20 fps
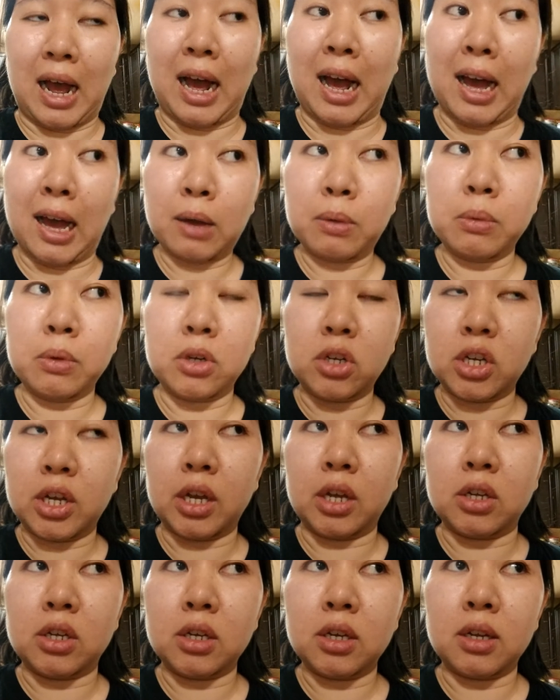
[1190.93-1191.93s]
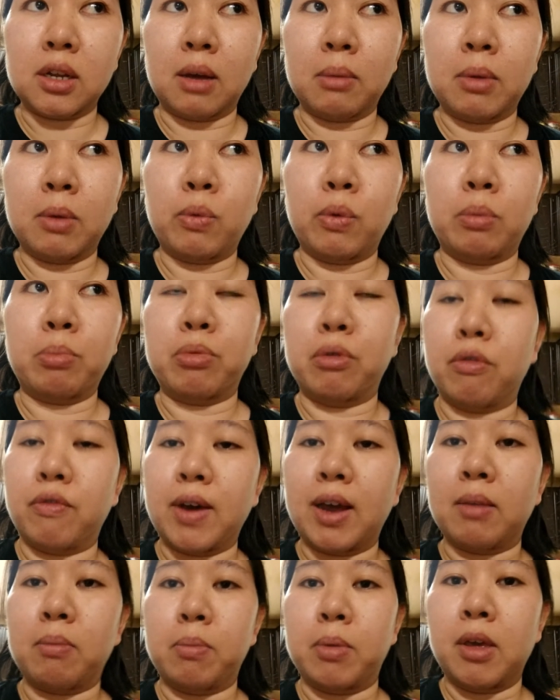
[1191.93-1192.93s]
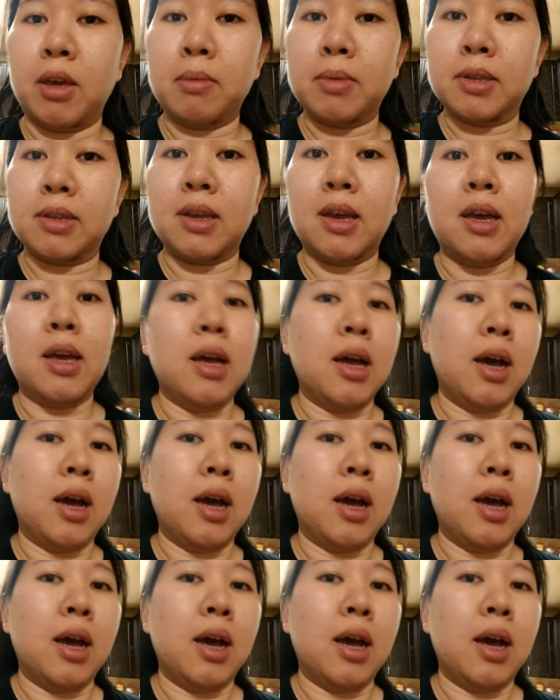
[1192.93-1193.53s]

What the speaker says: I would change it. We provide bibs.